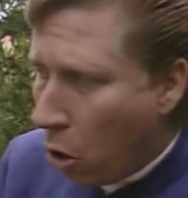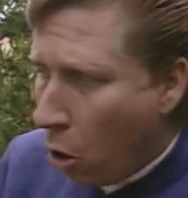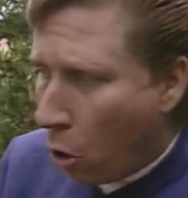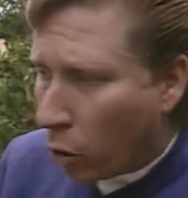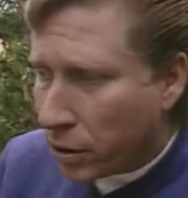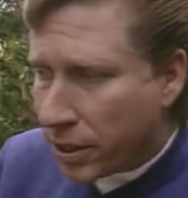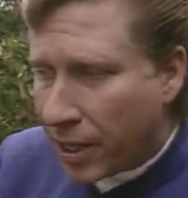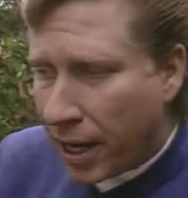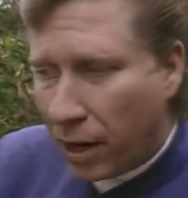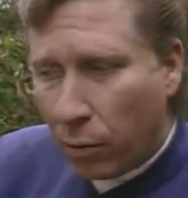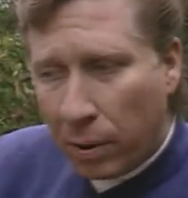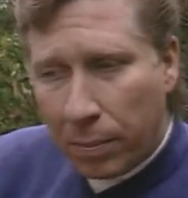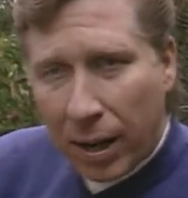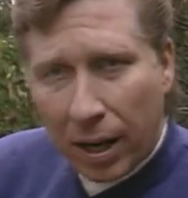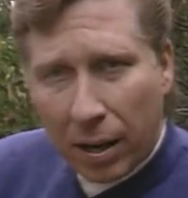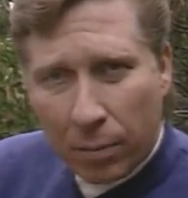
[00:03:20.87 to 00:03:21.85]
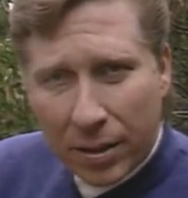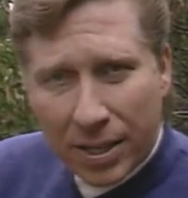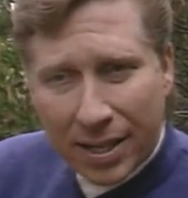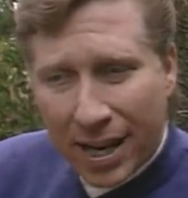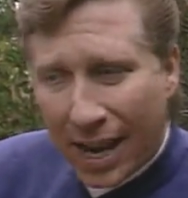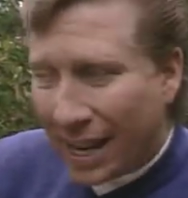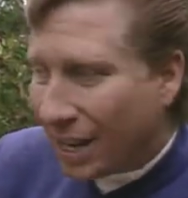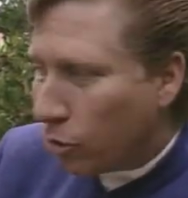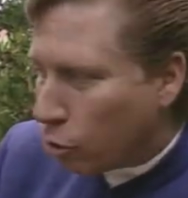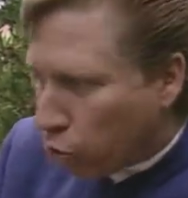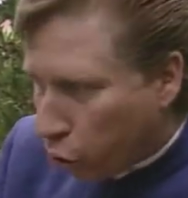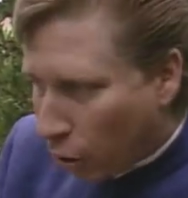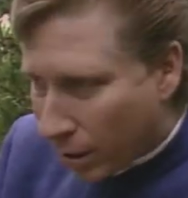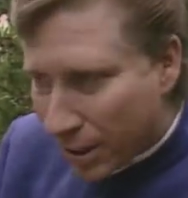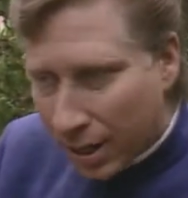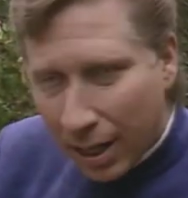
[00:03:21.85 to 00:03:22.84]
or saying we made a mistake in
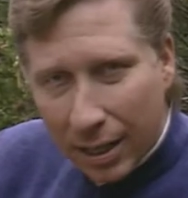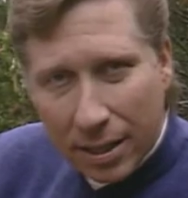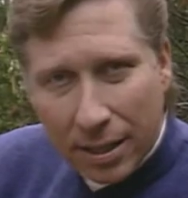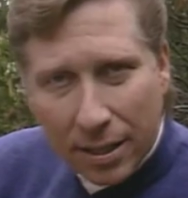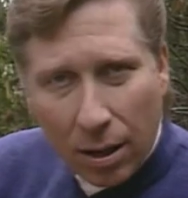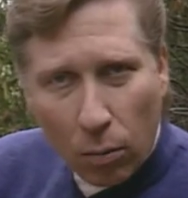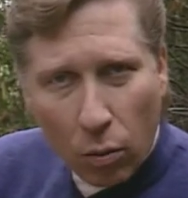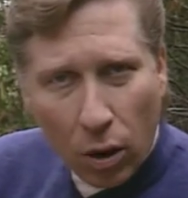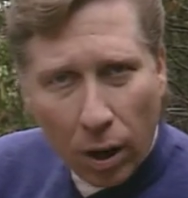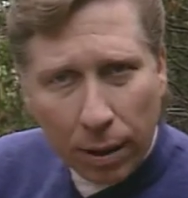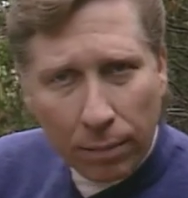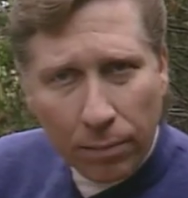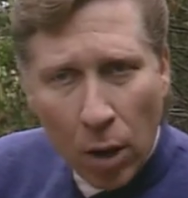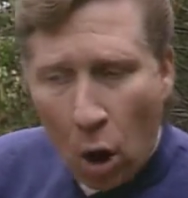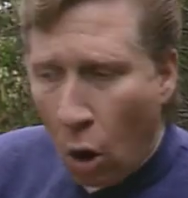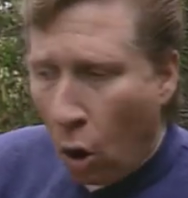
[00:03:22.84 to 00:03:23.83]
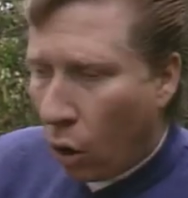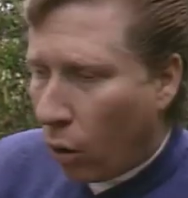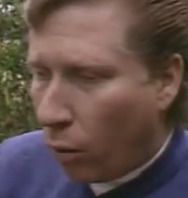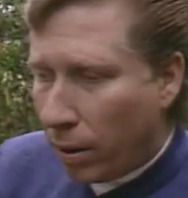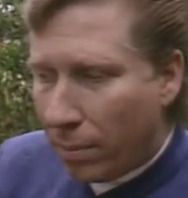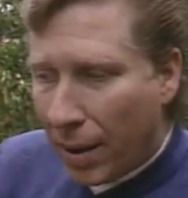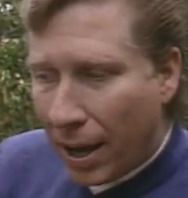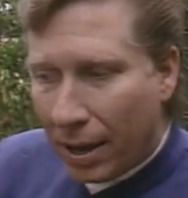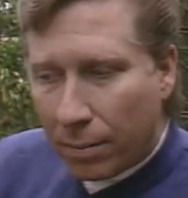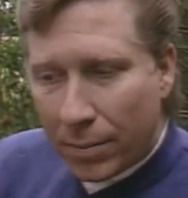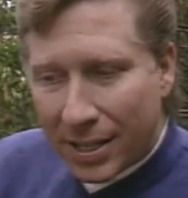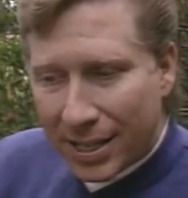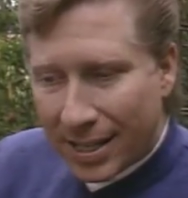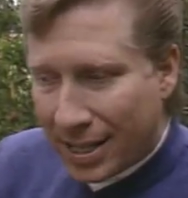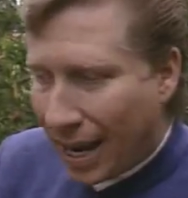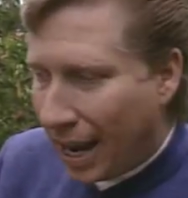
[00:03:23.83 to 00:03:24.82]
trusting someone, or we made a
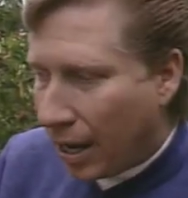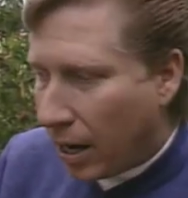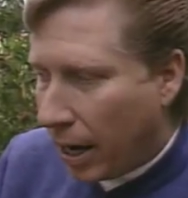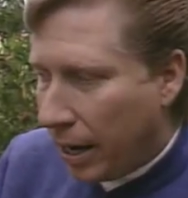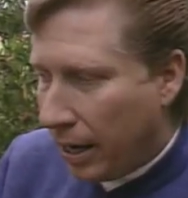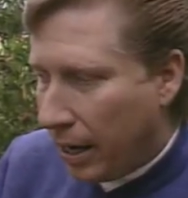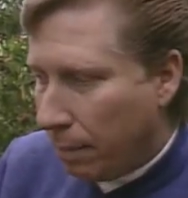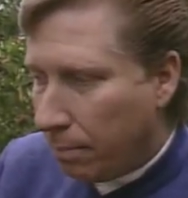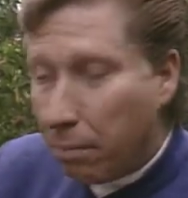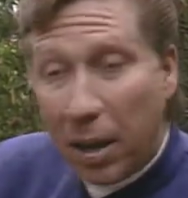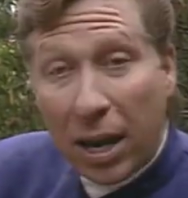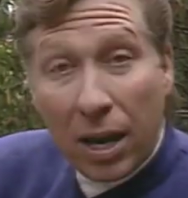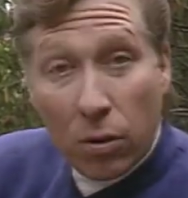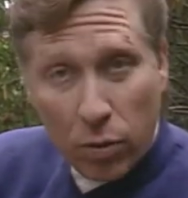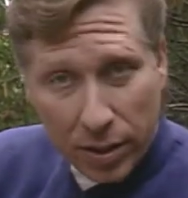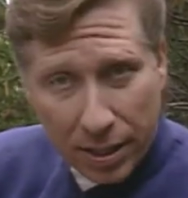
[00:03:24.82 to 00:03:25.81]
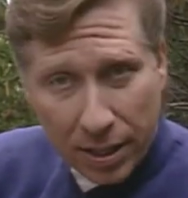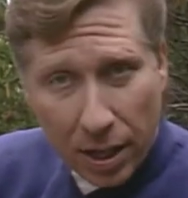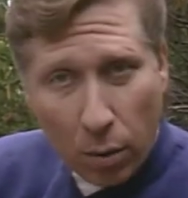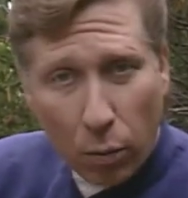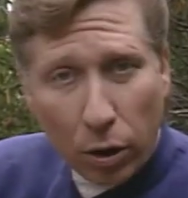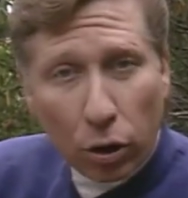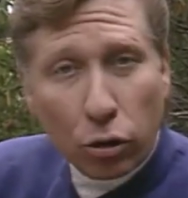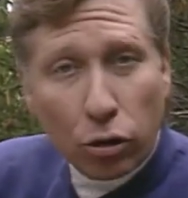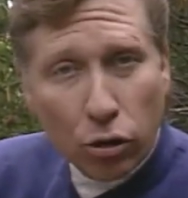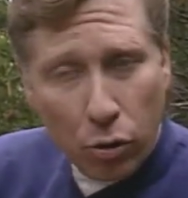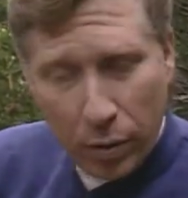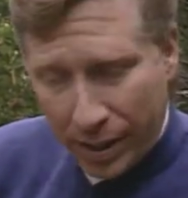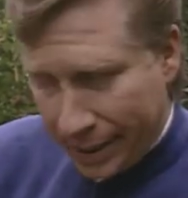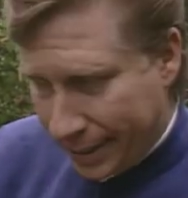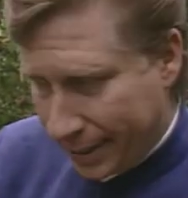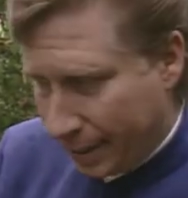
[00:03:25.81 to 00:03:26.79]
mistake in being with someone or
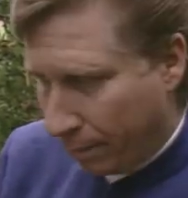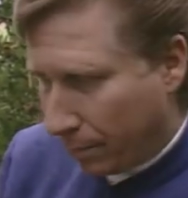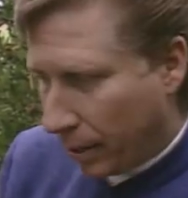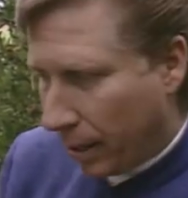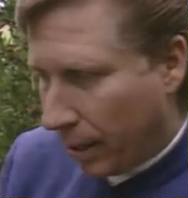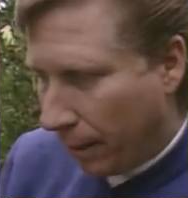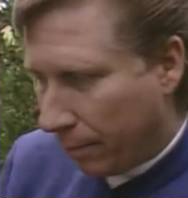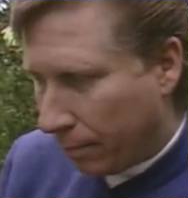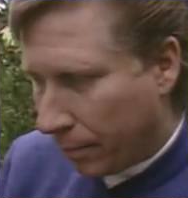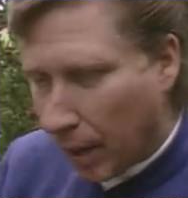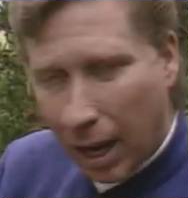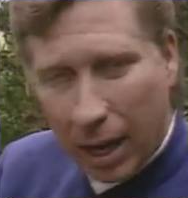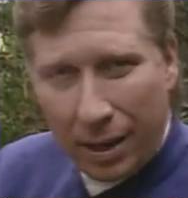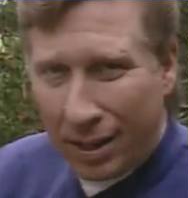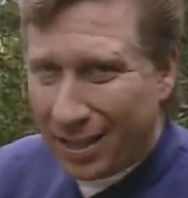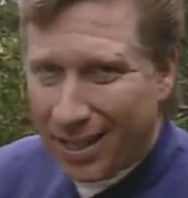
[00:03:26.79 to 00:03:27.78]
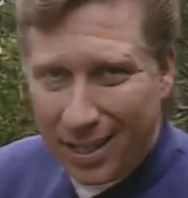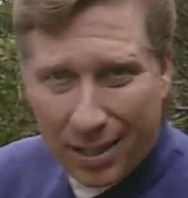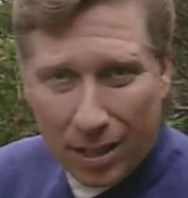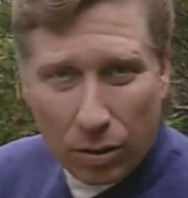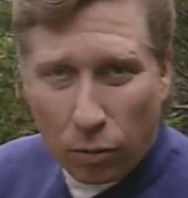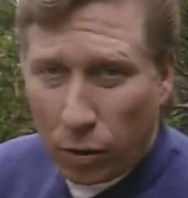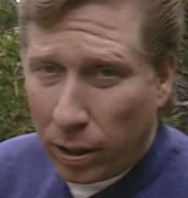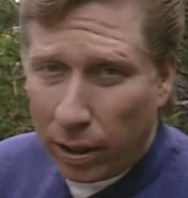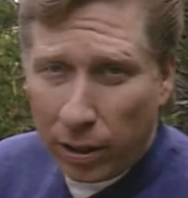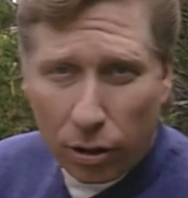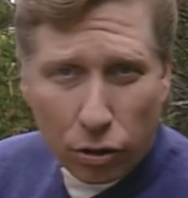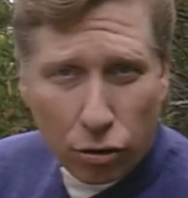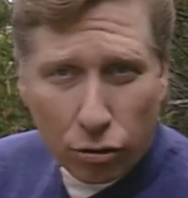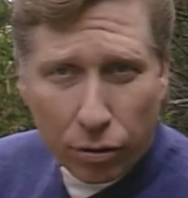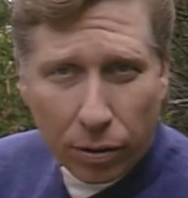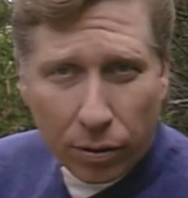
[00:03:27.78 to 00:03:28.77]
doing something. This isn't really the
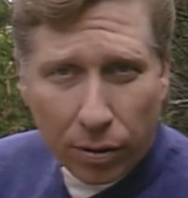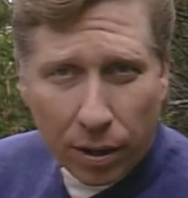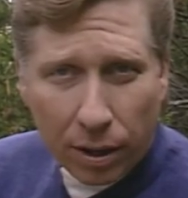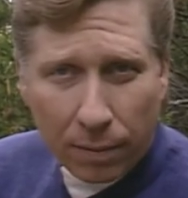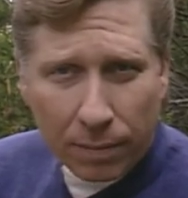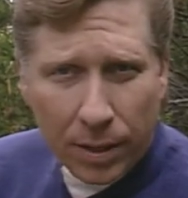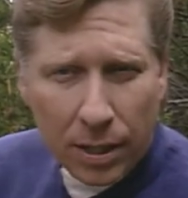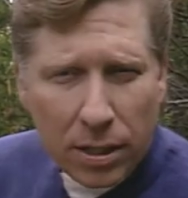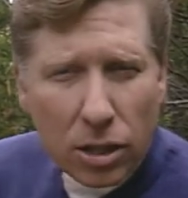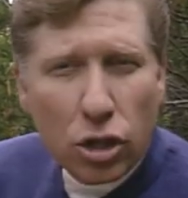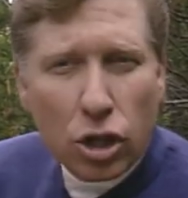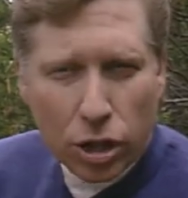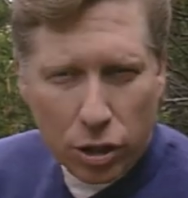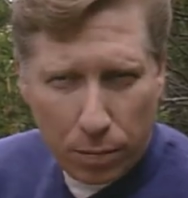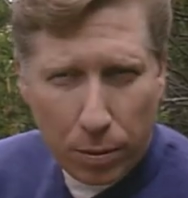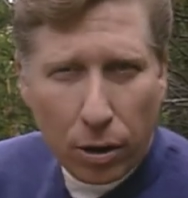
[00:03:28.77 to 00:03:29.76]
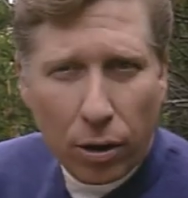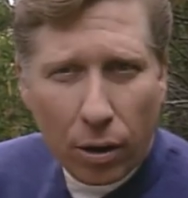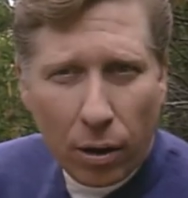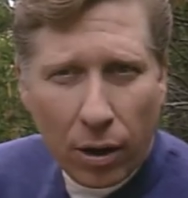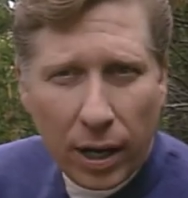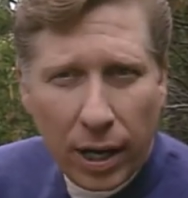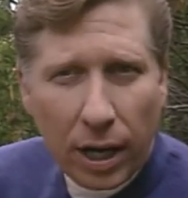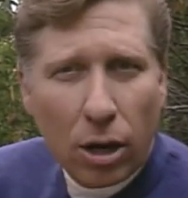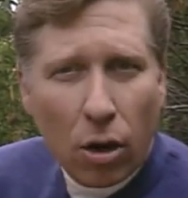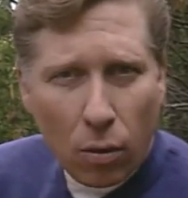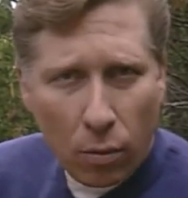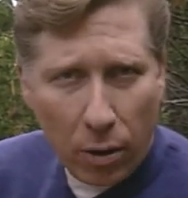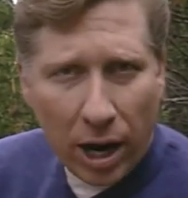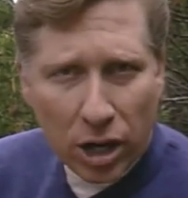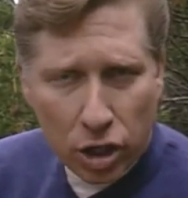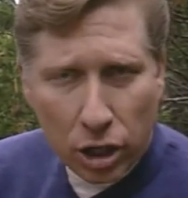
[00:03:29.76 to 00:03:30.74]
truth. This is just pure ego
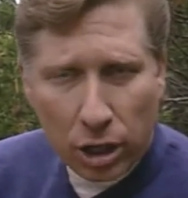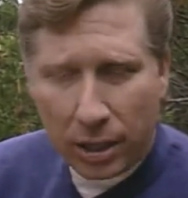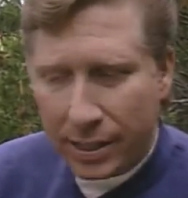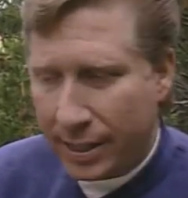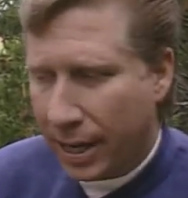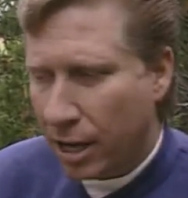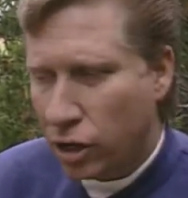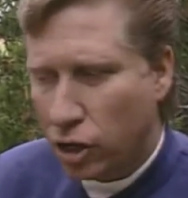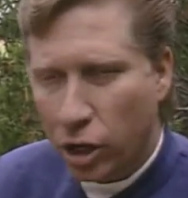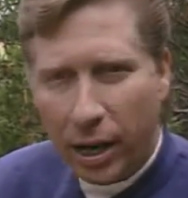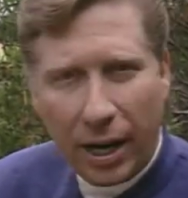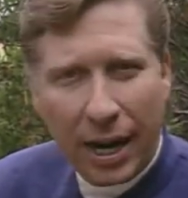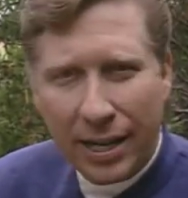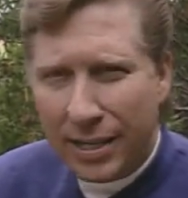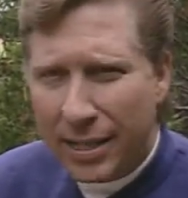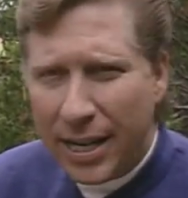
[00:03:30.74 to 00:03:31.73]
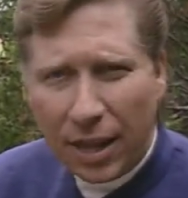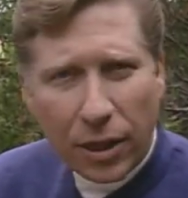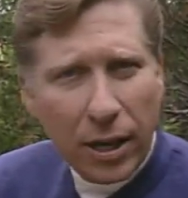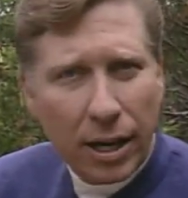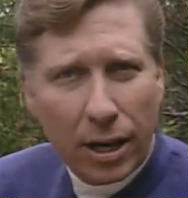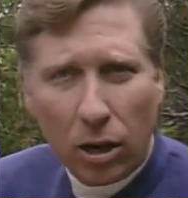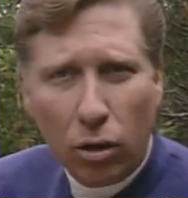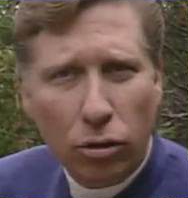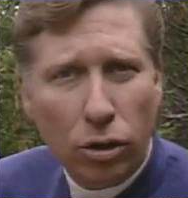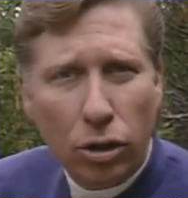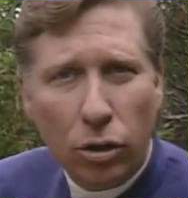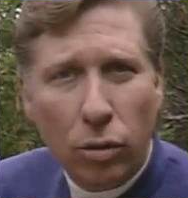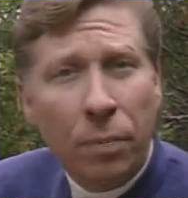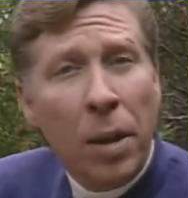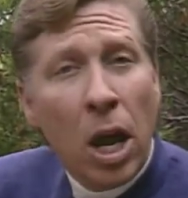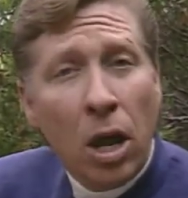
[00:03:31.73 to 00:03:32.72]
rationalization and has nothing at all to
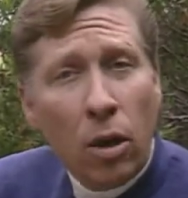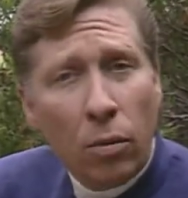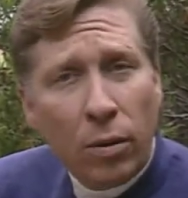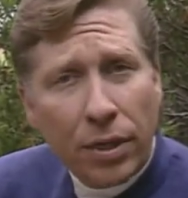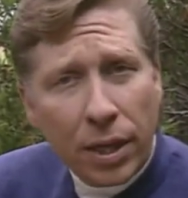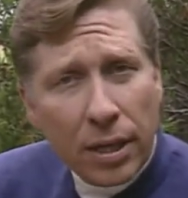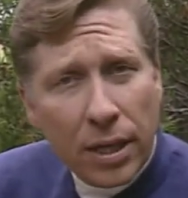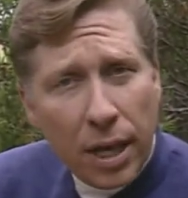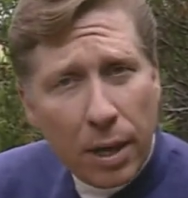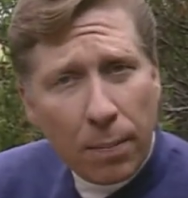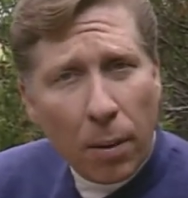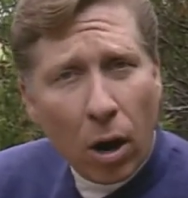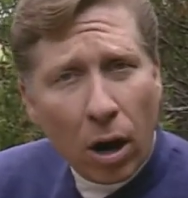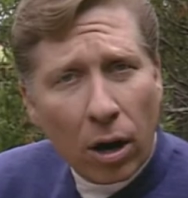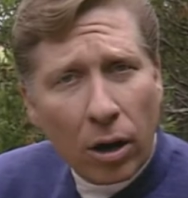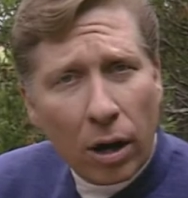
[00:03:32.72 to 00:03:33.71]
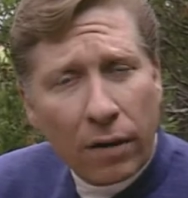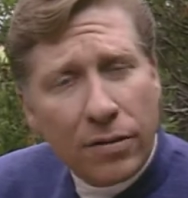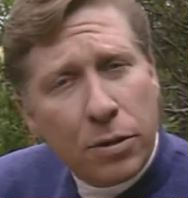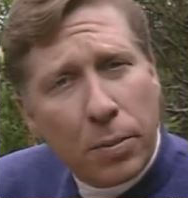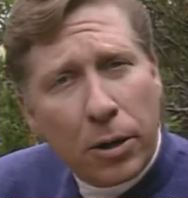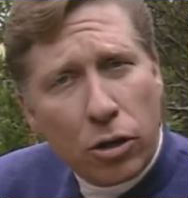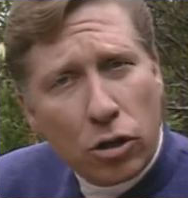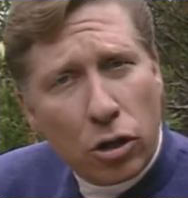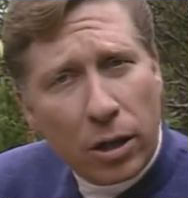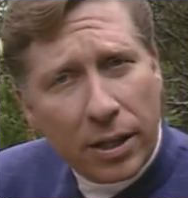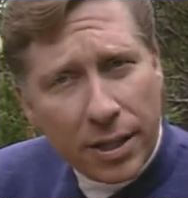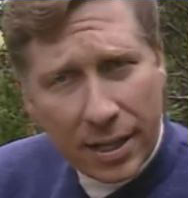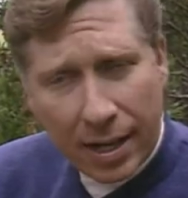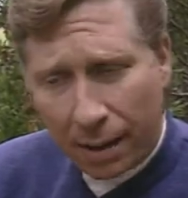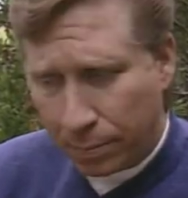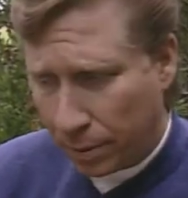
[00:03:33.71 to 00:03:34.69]
do with the deep art of spiritual
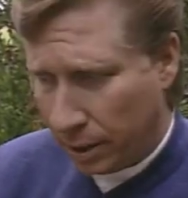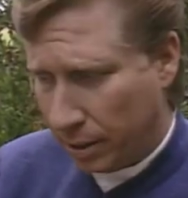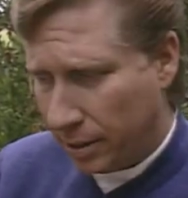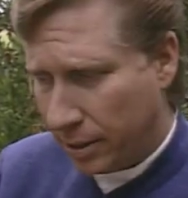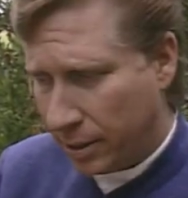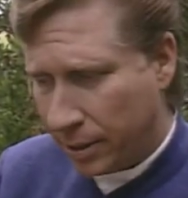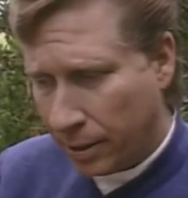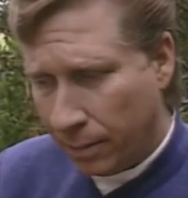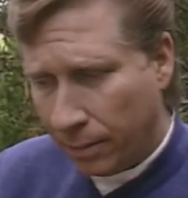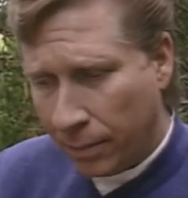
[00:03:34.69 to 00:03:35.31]
acceptance.